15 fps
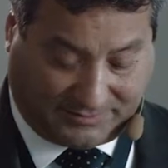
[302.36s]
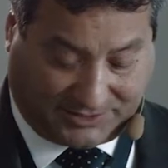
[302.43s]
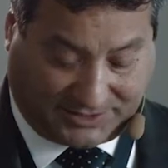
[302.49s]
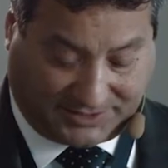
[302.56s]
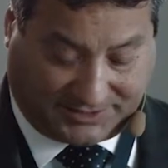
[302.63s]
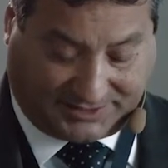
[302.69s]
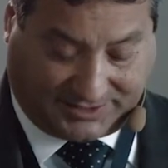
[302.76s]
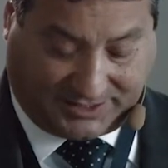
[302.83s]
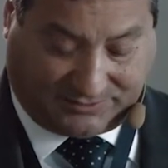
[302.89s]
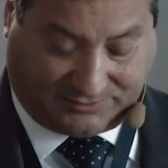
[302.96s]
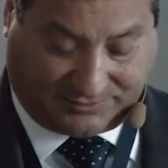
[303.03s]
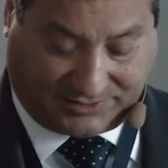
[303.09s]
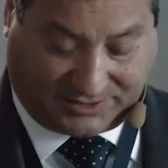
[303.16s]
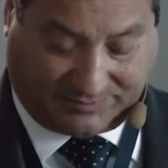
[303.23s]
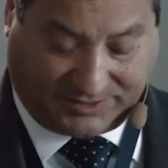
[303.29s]
which has seen
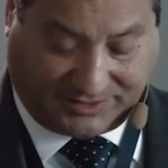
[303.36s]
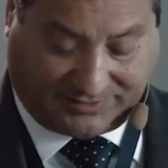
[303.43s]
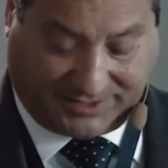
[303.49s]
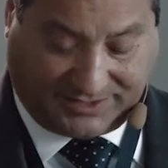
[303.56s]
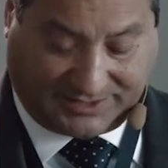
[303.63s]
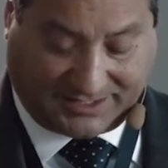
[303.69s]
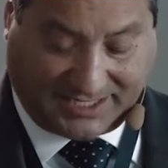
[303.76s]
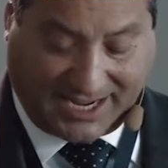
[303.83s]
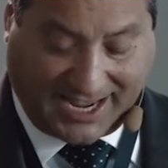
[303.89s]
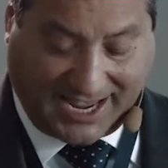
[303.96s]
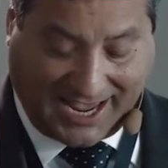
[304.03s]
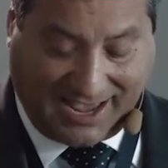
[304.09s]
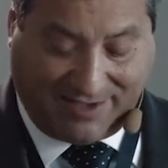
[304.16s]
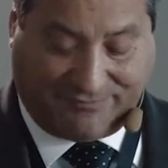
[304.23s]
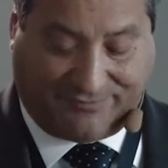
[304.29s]
tourism increase
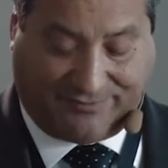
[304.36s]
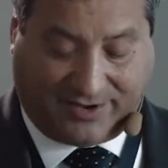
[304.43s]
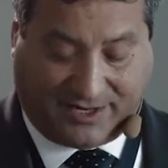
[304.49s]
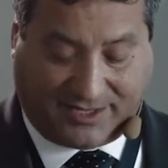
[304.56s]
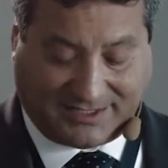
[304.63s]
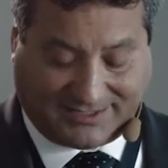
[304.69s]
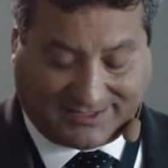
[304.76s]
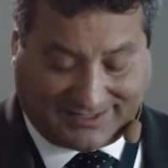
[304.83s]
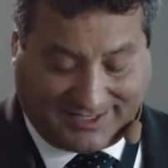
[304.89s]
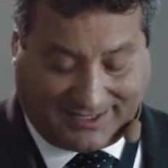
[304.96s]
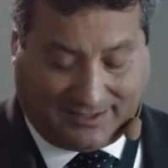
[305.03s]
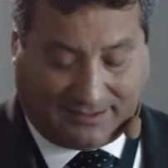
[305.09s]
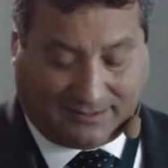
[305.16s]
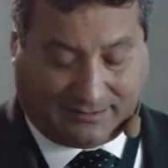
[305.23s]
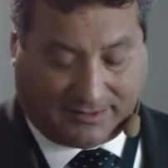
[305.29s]
every
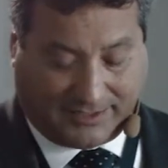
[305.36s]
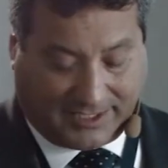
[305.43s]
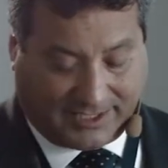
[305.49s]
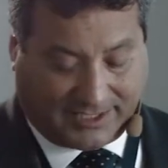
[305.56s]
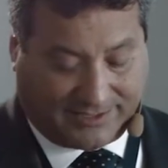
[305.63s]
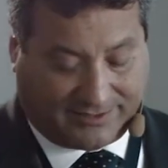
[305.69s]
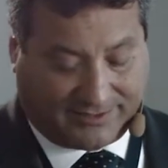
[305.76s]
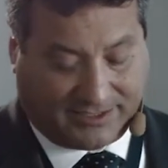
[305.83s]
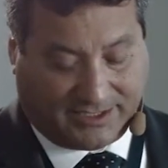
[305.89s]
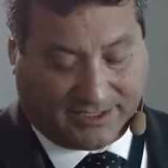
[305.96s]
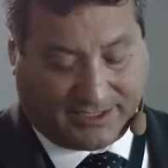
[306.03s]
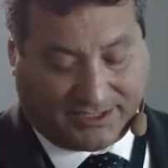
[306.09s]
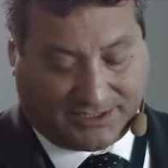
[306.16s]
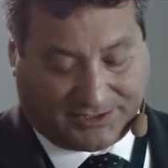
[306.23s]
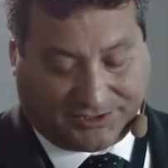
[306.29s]
single year
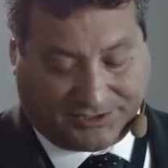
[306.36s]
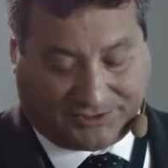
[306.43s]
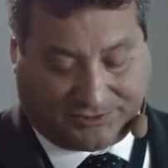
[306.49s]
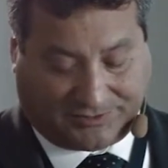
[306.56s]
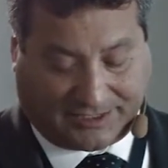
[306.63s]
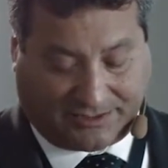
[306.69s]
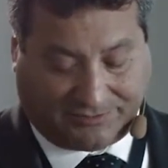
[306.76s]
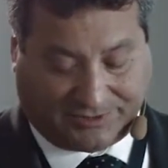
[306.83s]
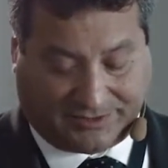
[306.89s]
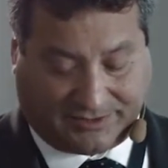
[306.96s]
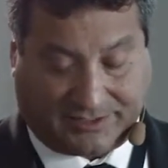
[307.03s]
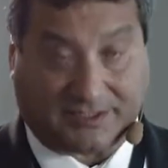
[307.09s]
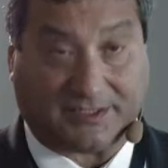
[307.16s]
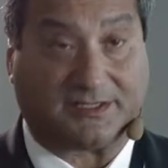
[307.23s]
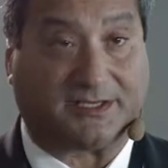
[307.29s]
since
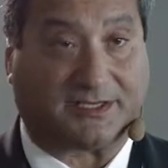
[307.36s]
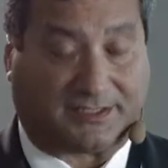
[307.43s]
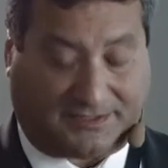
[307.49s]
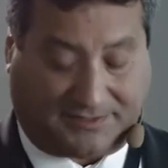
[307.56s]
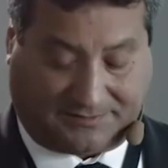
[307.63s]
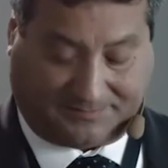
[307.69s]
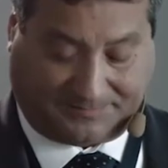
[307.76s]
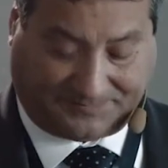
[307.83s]
2006.